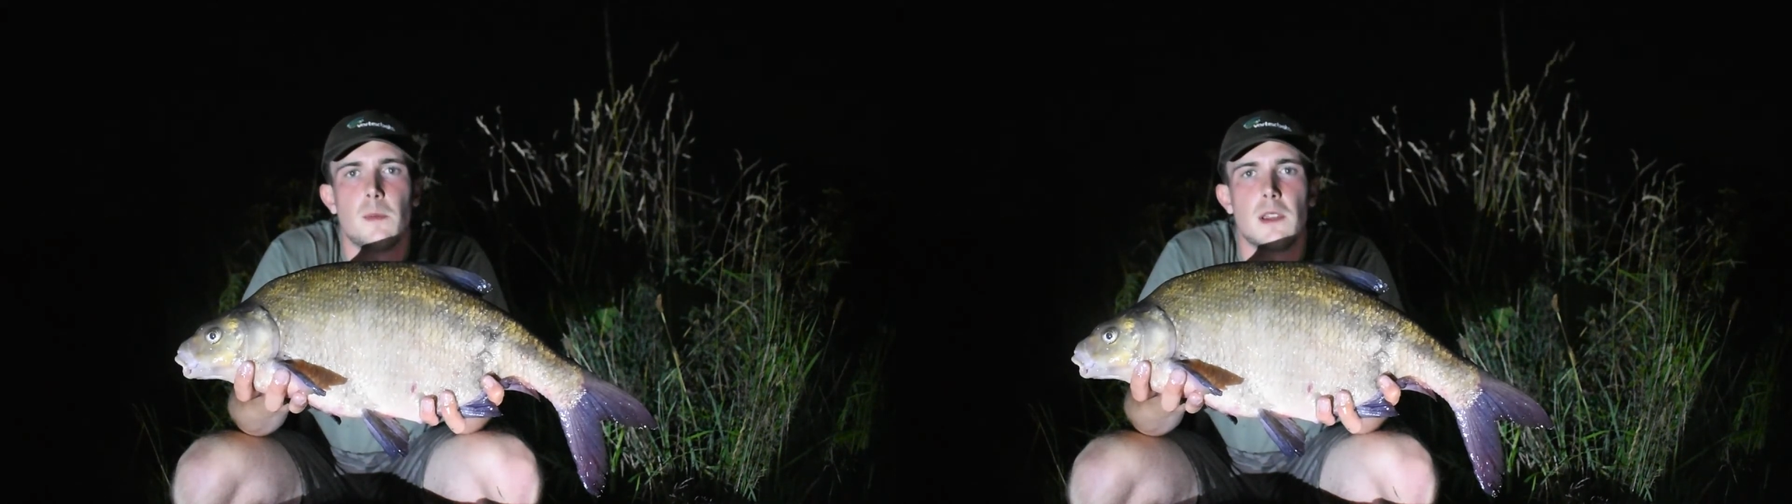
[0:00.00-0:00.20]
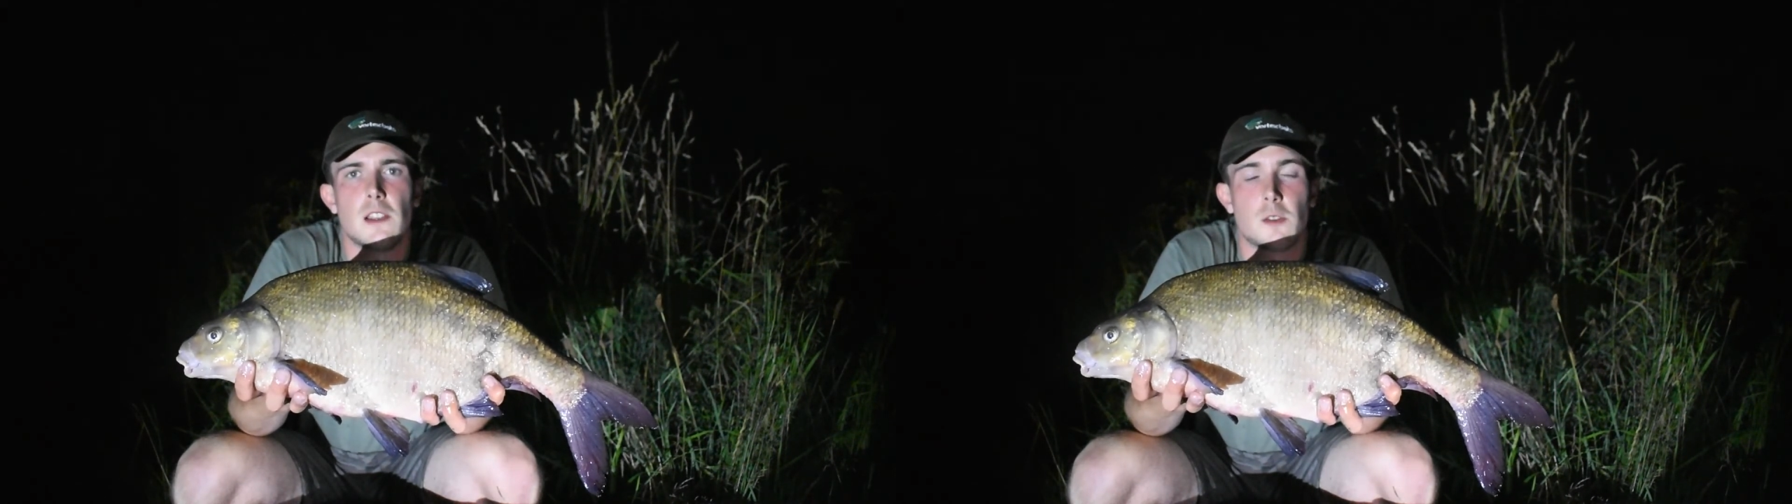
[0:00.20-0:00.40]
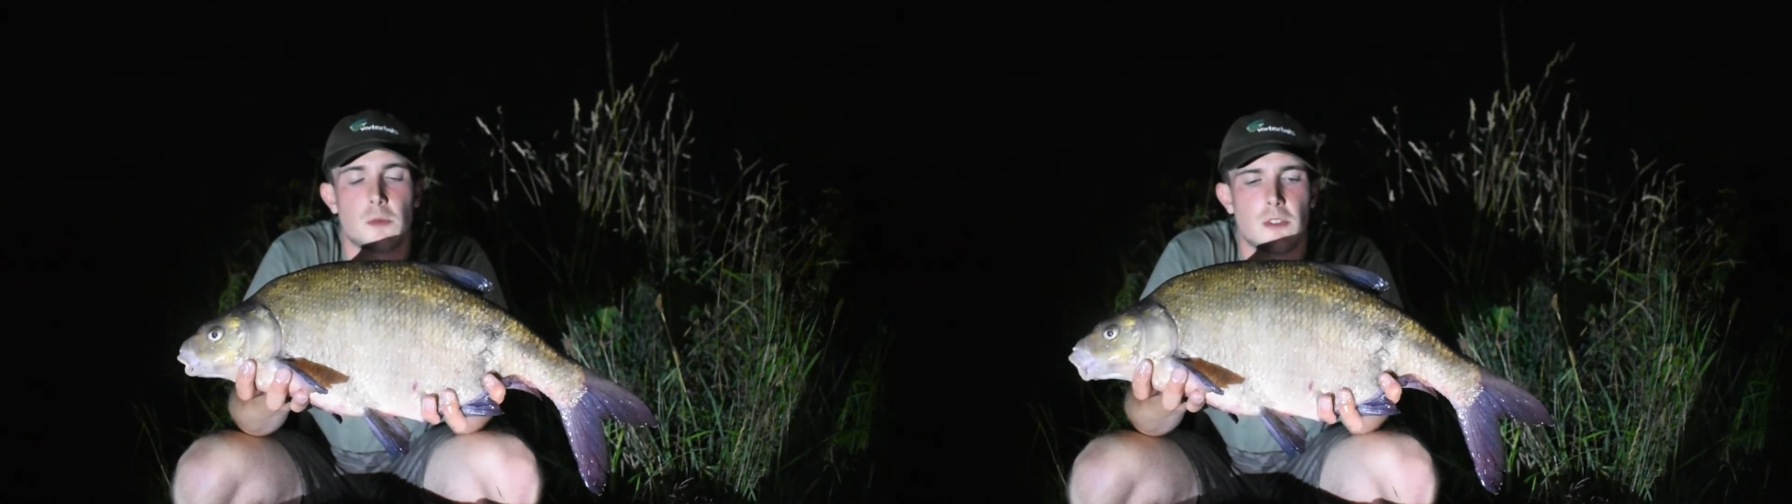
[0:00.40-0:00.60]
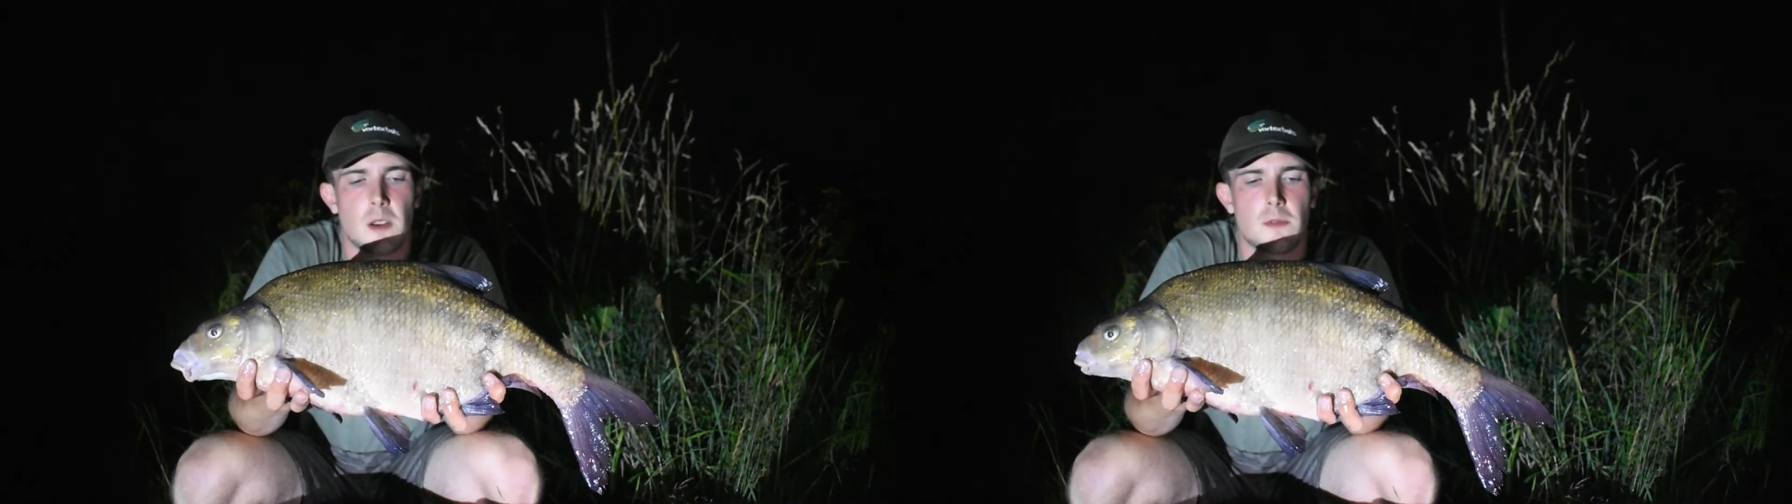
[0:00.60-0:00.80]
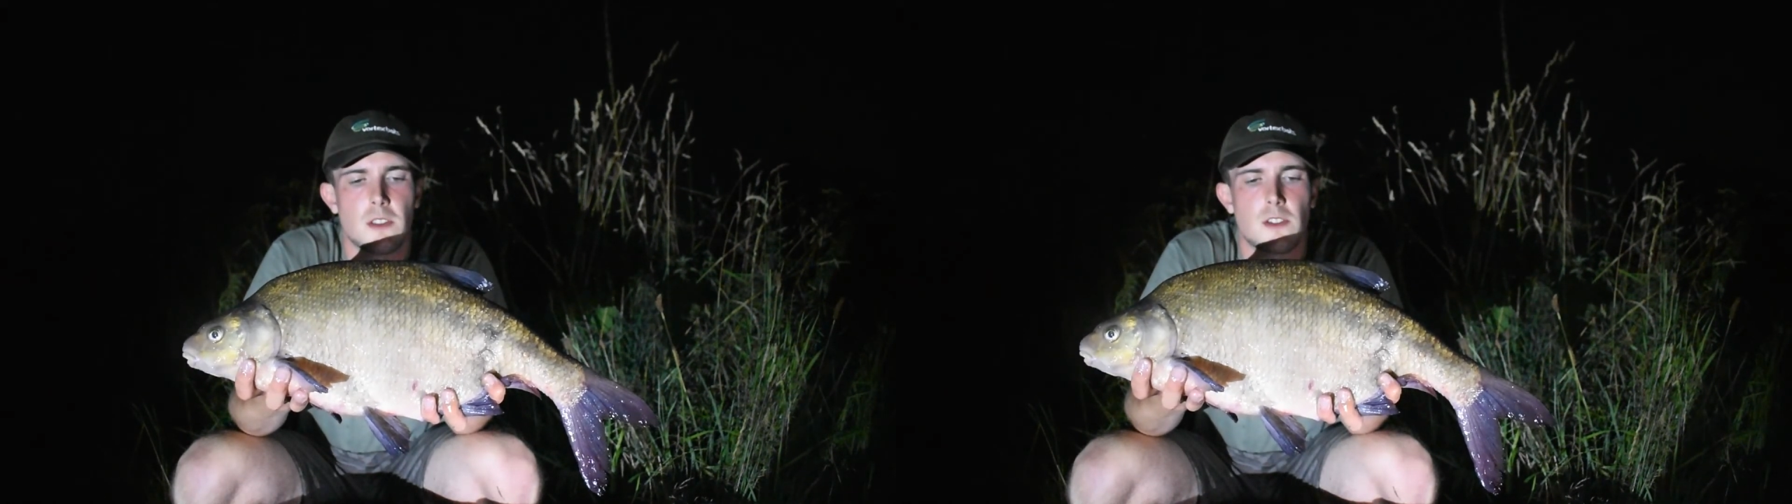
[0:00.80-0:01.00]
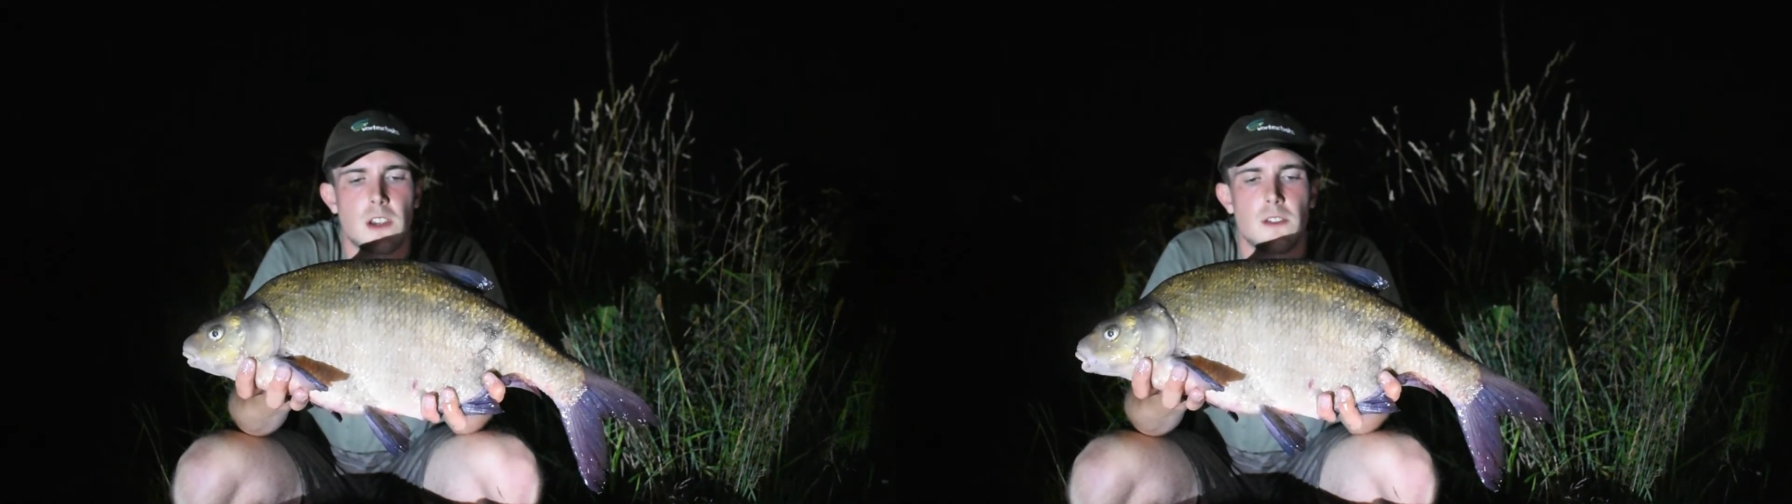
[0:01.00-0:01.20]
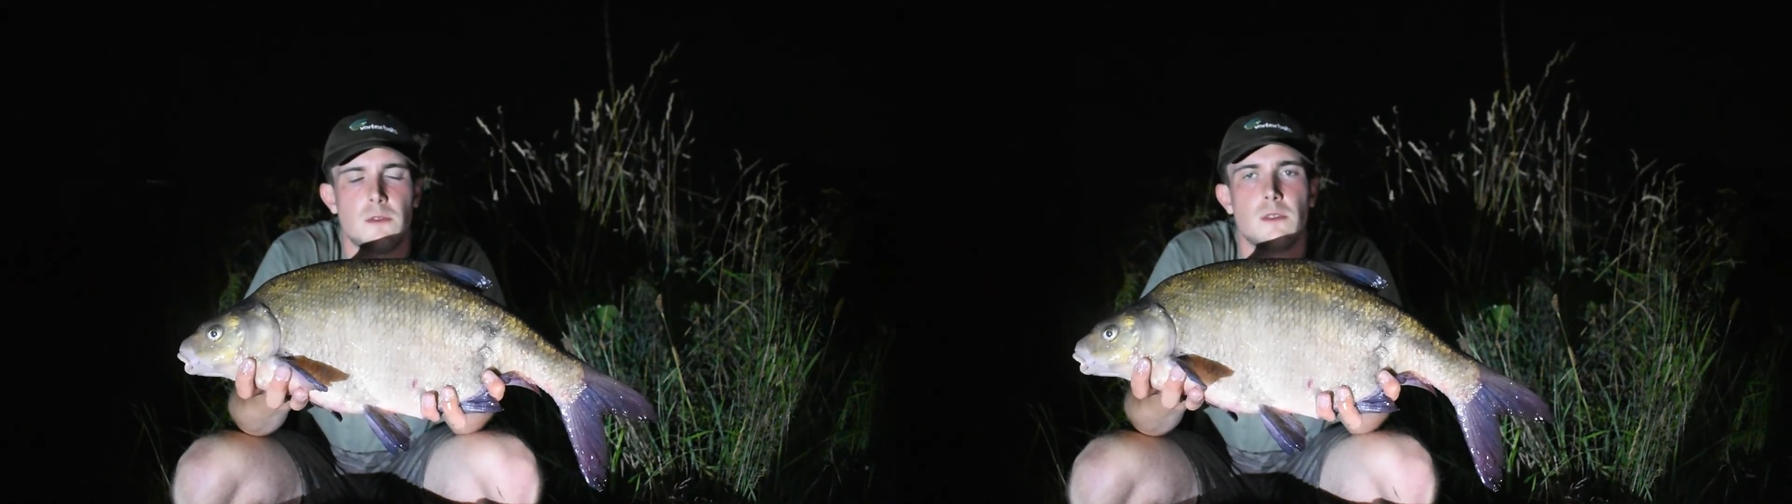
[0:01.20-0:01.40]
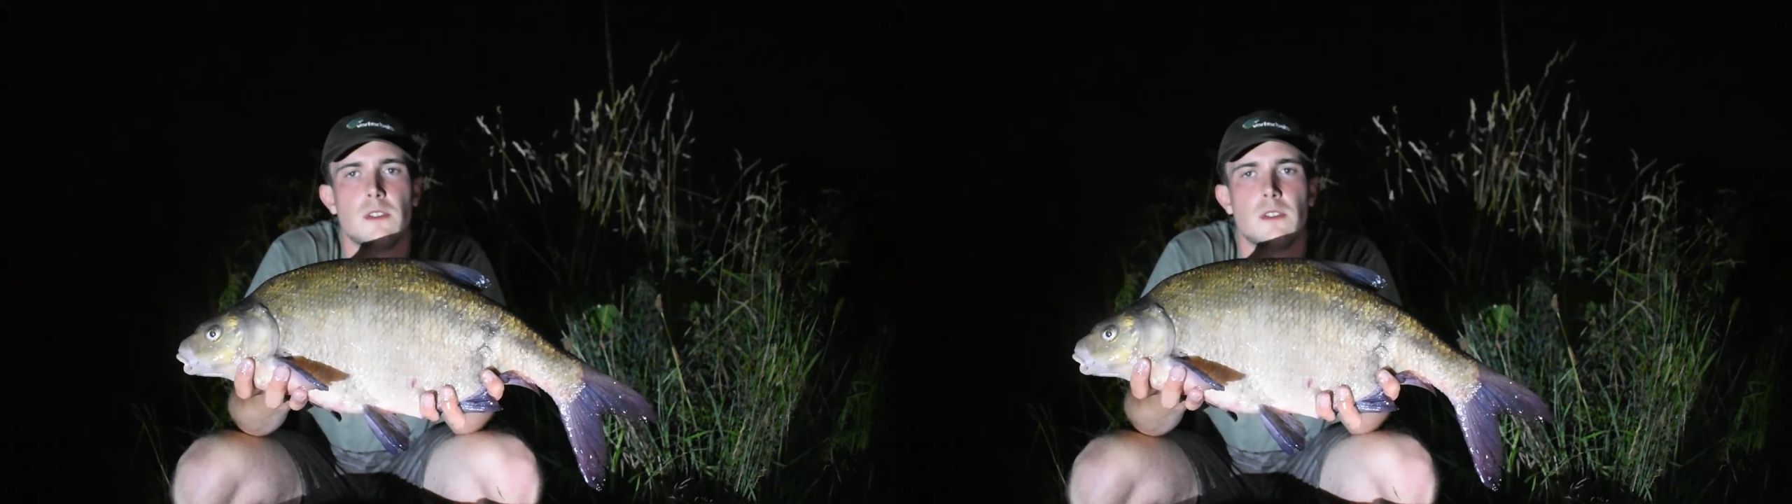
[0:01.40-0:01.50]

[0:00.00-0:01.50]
Please subscribe to the channel,